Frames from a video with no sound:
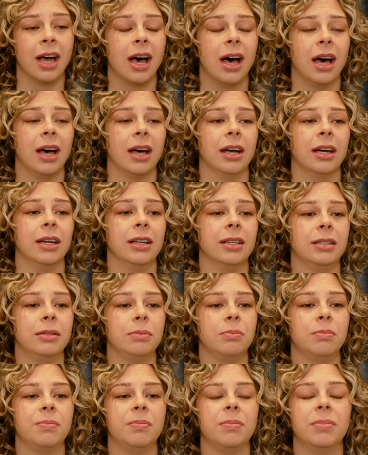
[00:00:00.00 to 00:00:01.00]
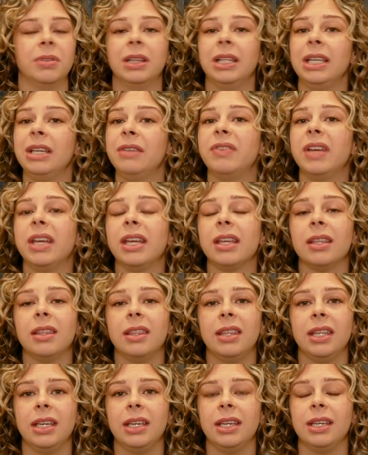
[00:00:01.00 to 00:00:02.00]
Uh, Leaving
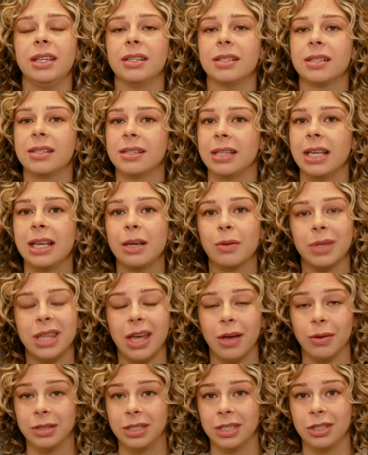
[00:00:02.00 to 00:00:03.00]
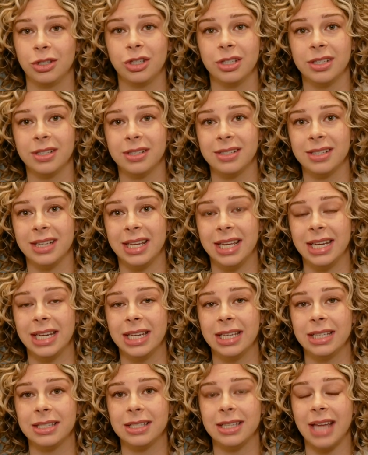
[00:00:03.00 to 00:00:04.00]
the sink without dishes in
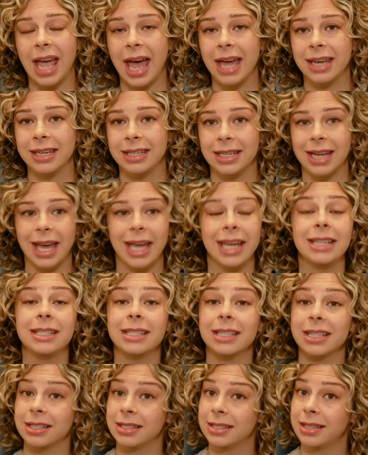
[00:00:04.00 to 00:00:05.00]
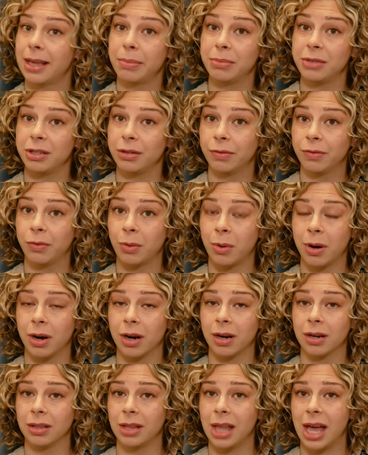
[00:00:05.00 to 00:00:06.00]
it at night, except
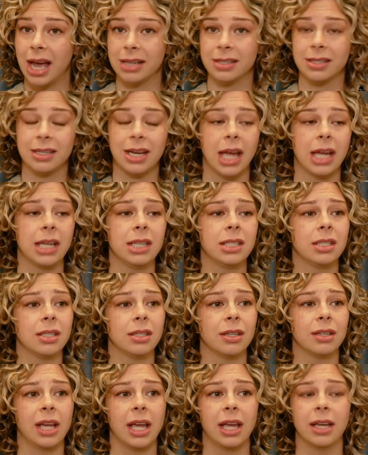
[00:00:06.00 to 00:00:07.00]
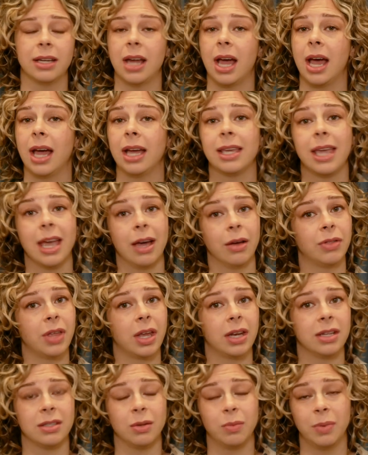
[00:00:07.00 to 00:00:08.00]
for last night. And I count
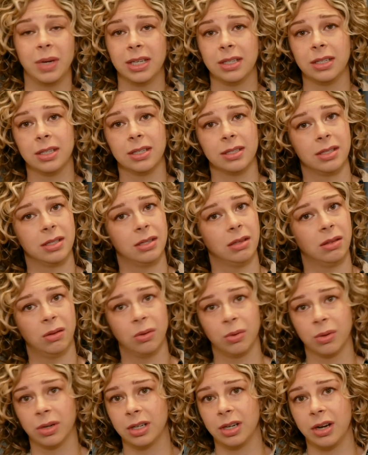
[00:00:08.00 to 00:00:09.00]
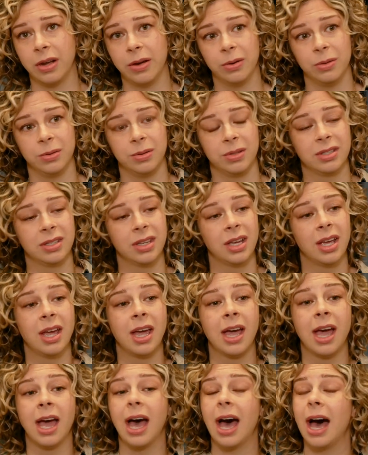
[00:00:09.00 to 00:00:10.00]
that as a win because the Lord knows
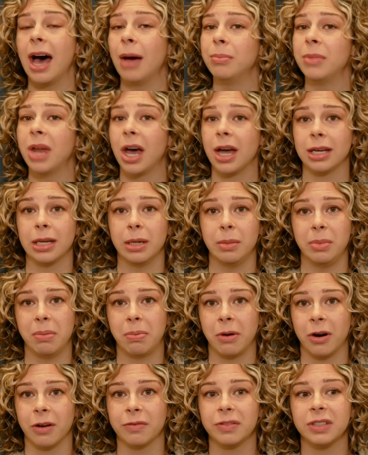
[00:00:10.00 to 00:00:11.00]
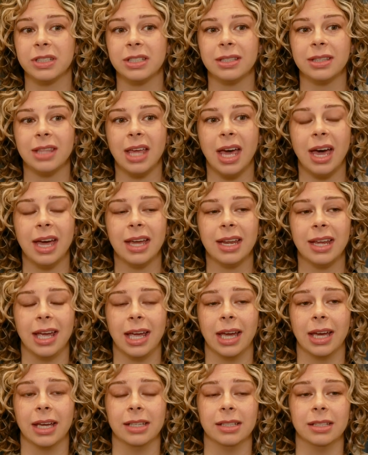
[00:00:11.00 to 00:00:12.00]
I'm not going to be perfect at that.
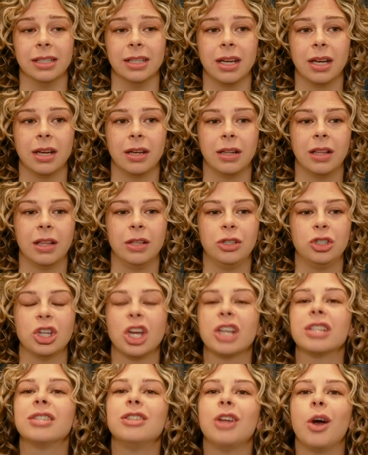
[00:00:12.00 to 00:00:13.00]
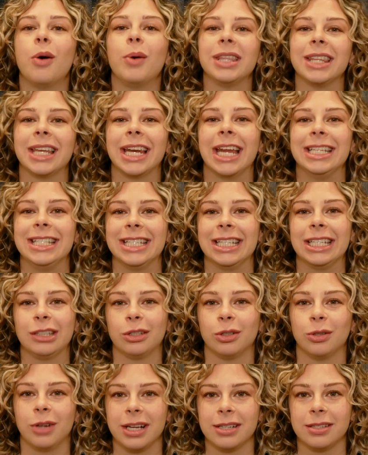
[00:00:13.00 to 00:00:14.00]
And just knowing that I did it
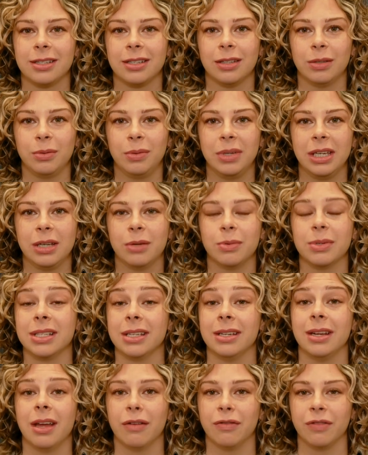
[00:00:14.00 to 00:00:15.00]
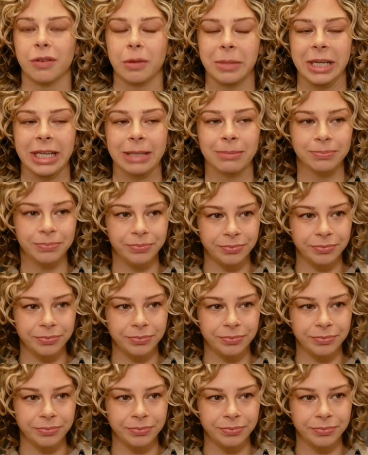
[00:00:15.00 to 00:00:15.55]
the rest of the week was enough for me.